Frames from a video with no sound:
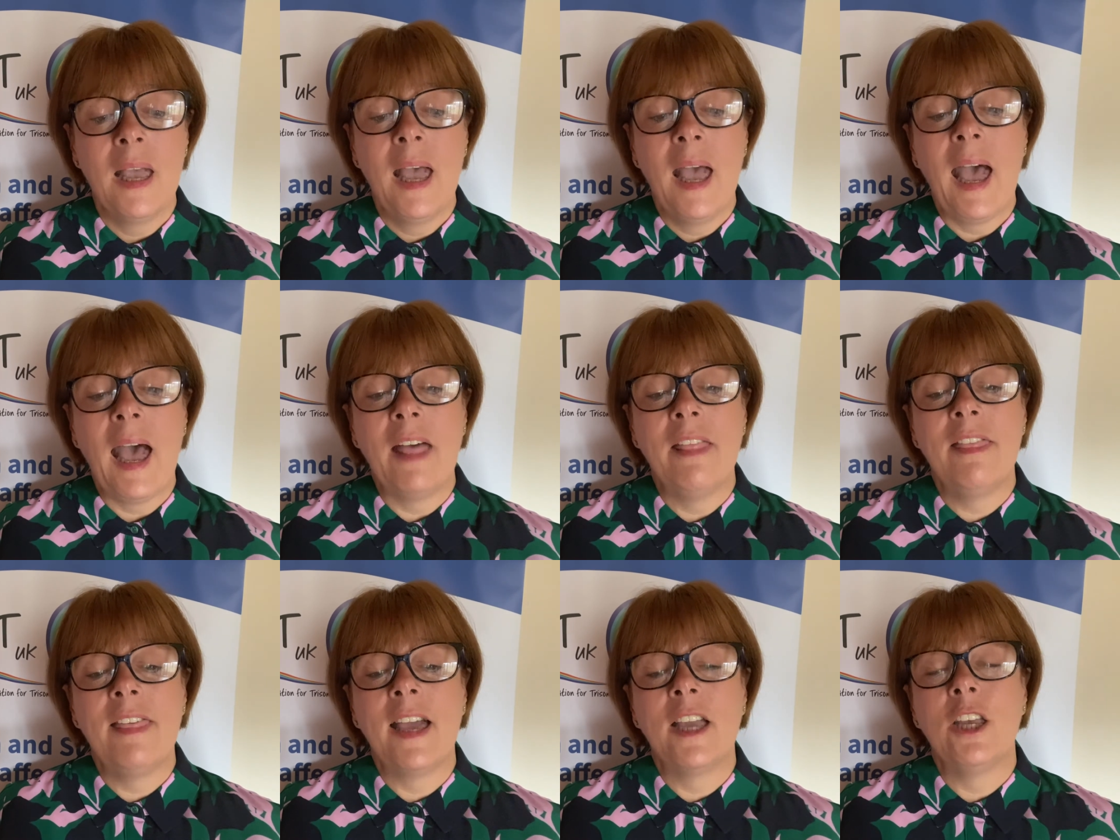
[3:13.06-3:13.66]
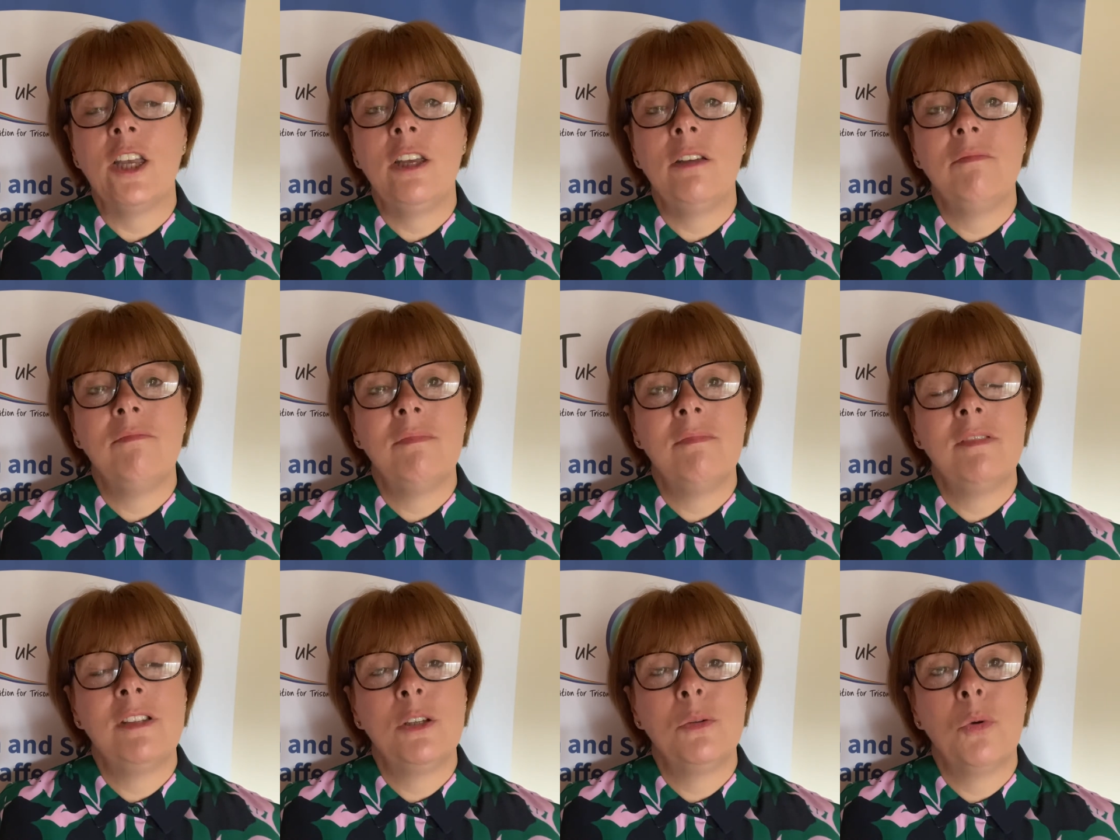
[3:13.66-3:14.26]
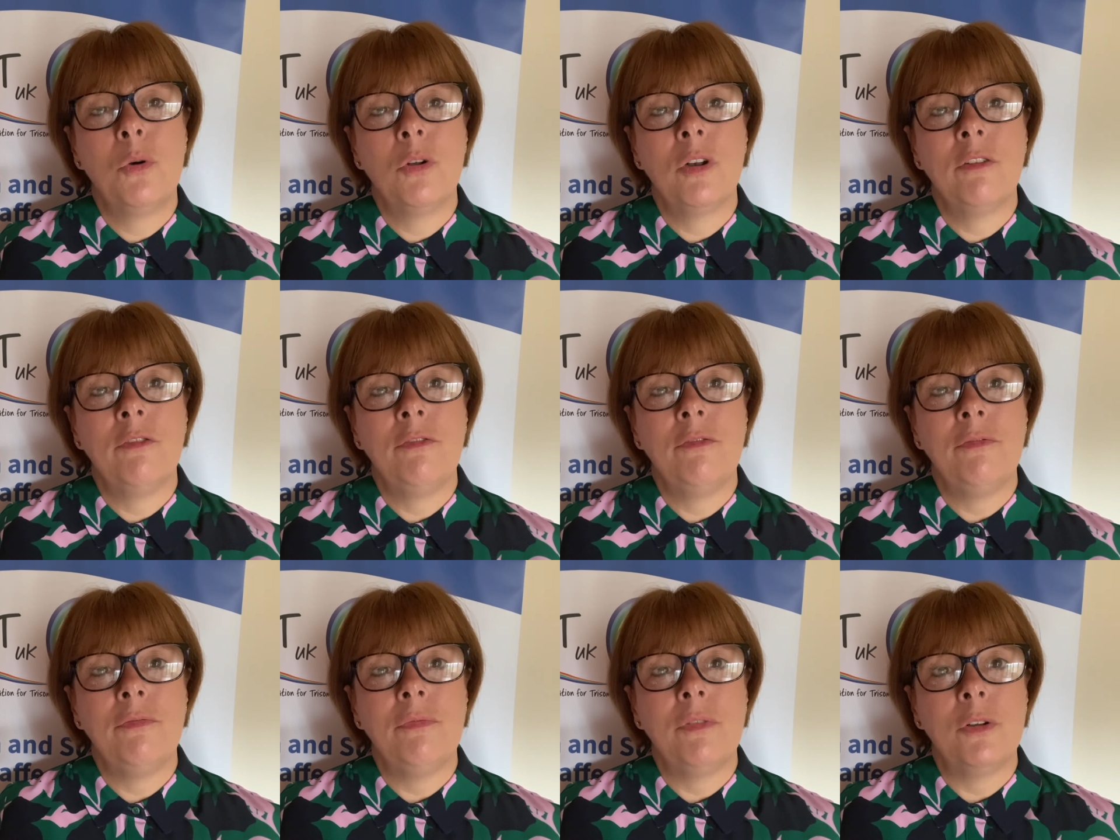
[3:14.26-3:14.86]
And thank you to all
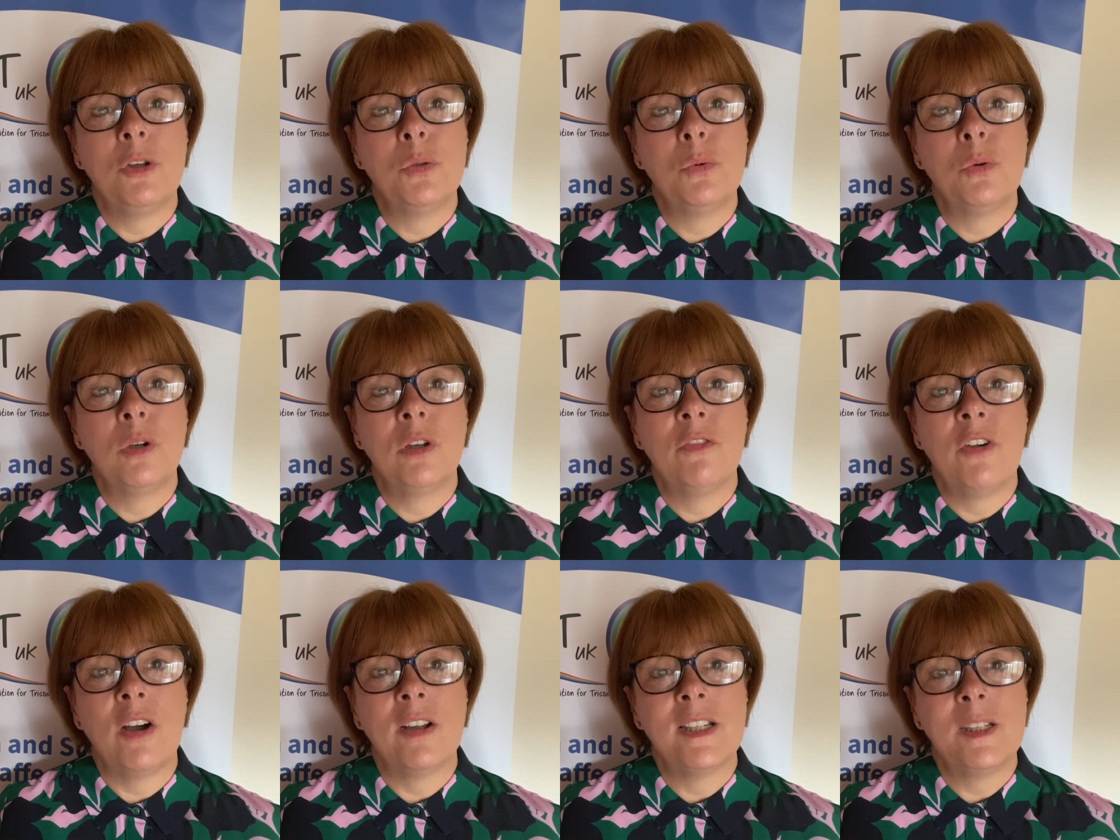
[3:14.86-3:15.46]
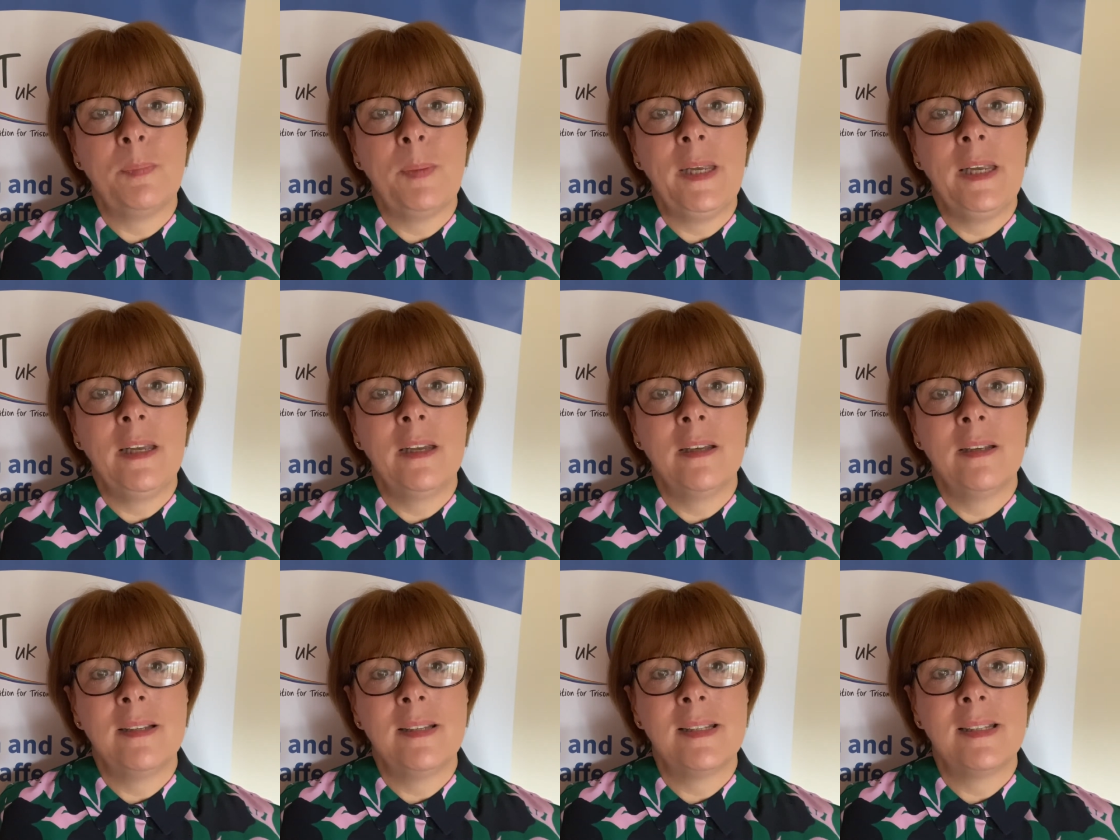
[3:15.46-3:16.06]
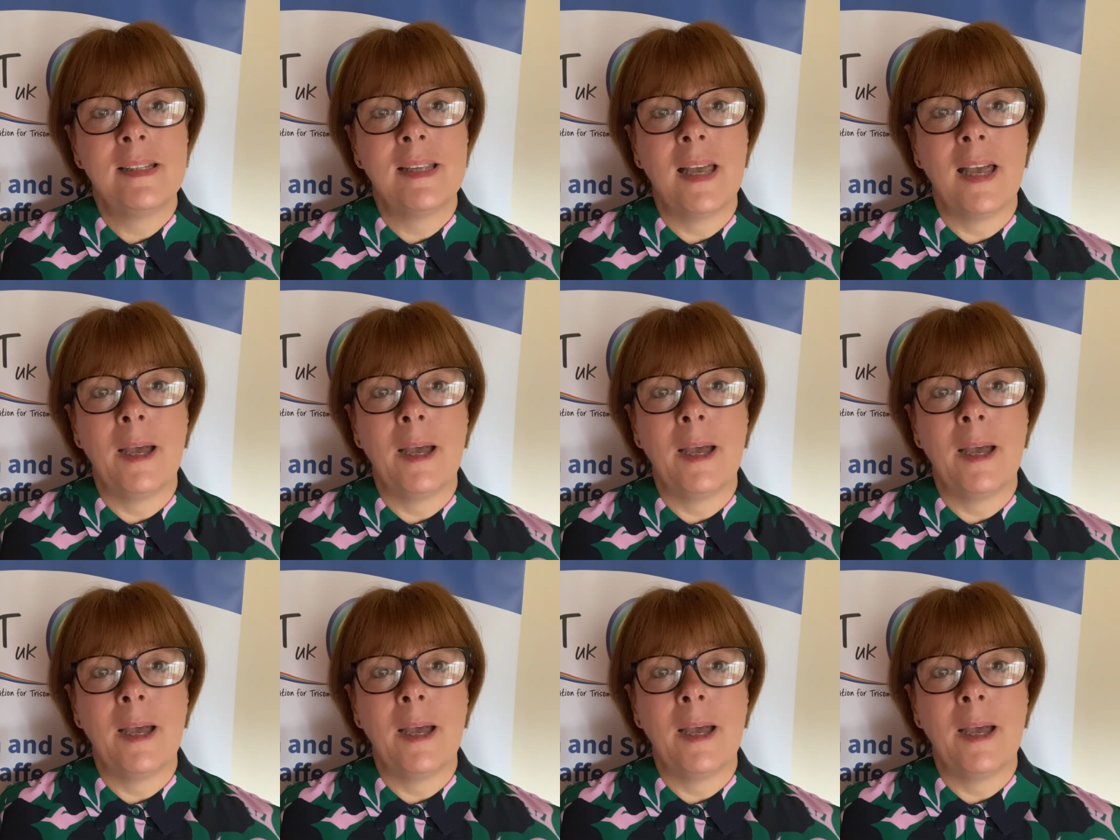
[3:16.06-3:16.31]
of our speakers.